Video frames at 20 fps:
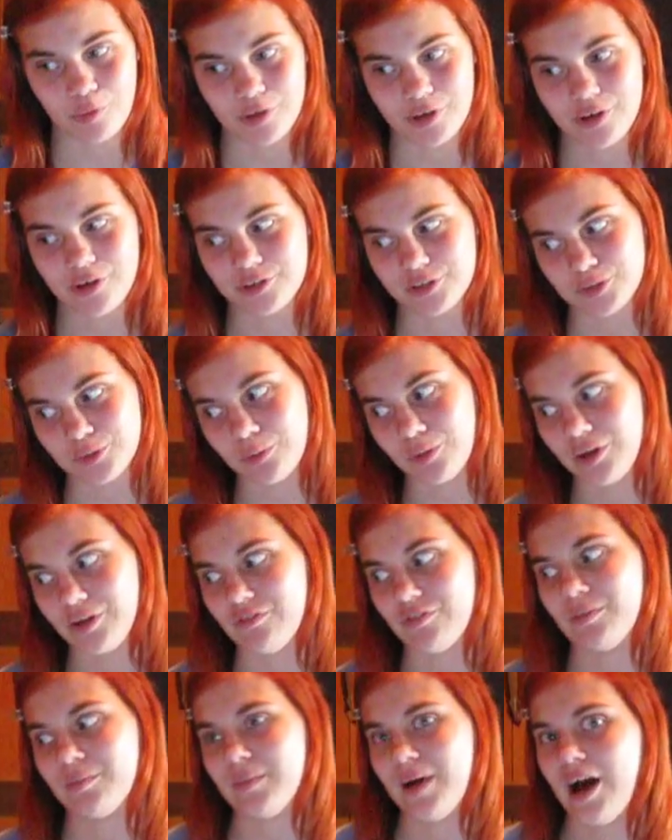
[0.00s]
years it won't
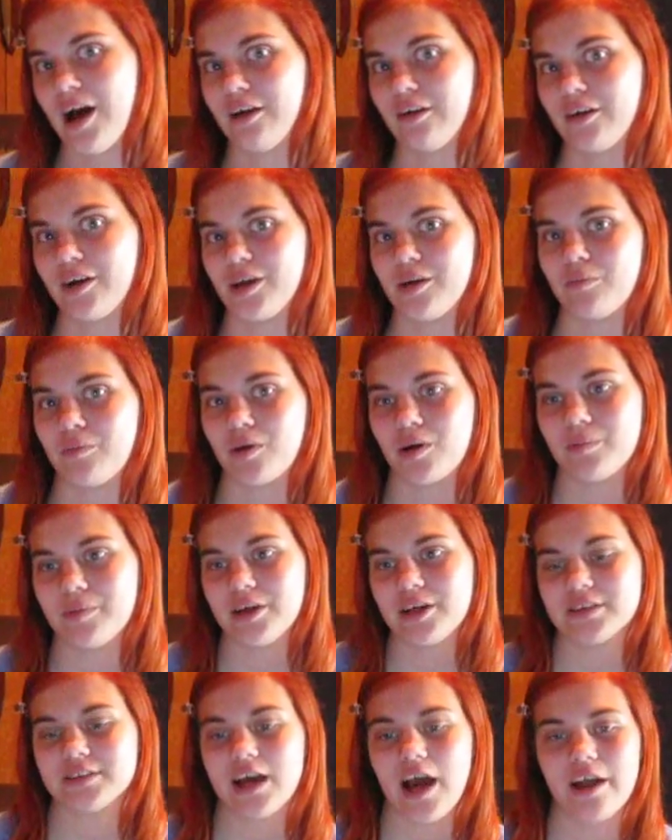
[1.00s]
even matter anymore,
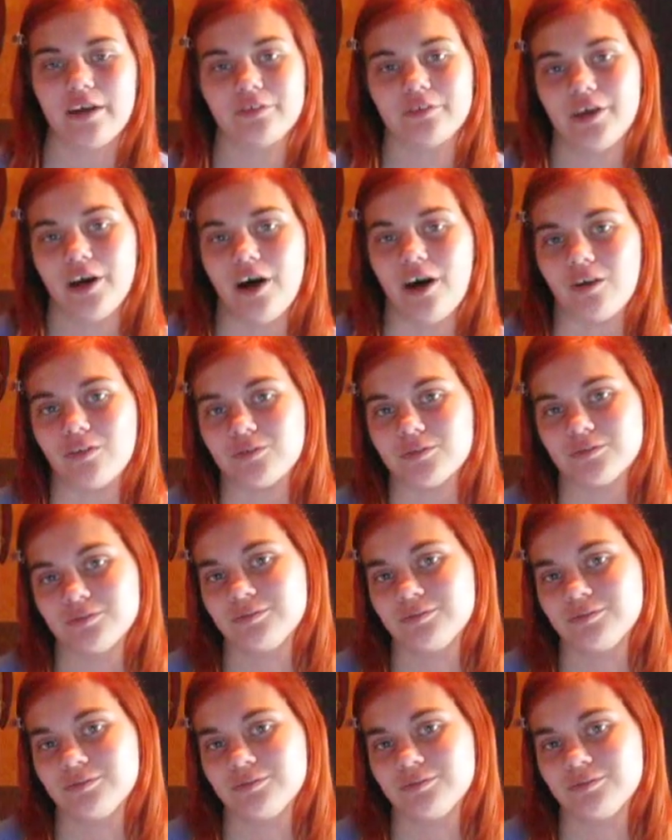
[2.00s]
because I don't know.